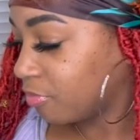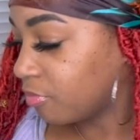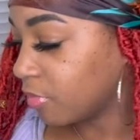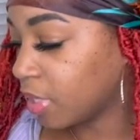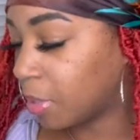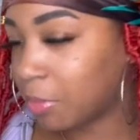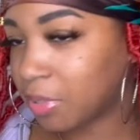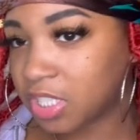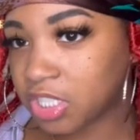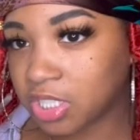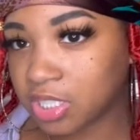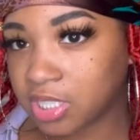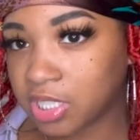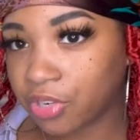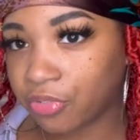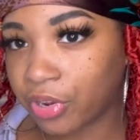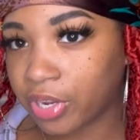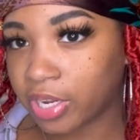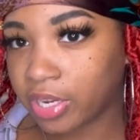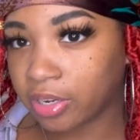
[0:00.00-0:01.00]
I'm going to just sit up
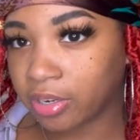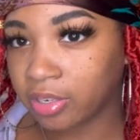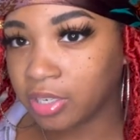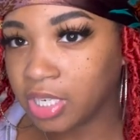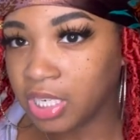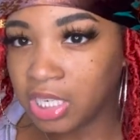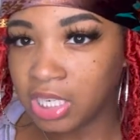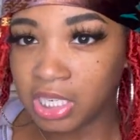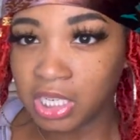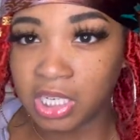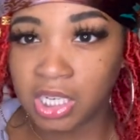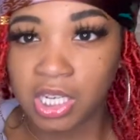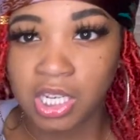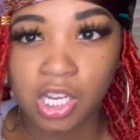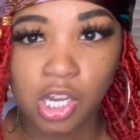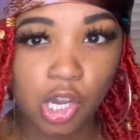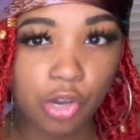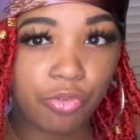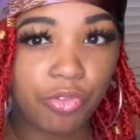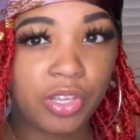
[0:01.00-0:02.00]
right here.
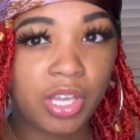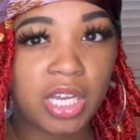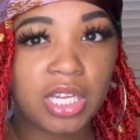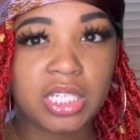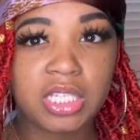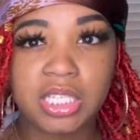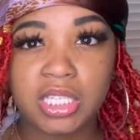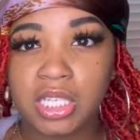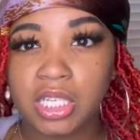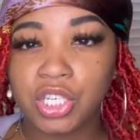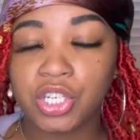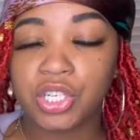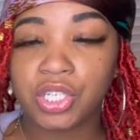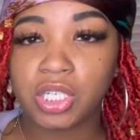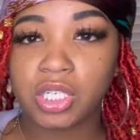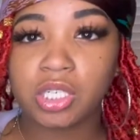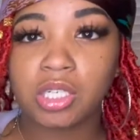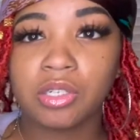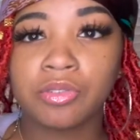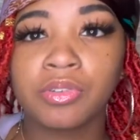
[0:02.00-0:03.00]
Hopefully y'all can see it good
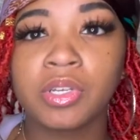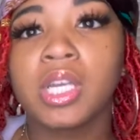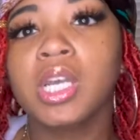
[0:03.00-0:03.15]
enough.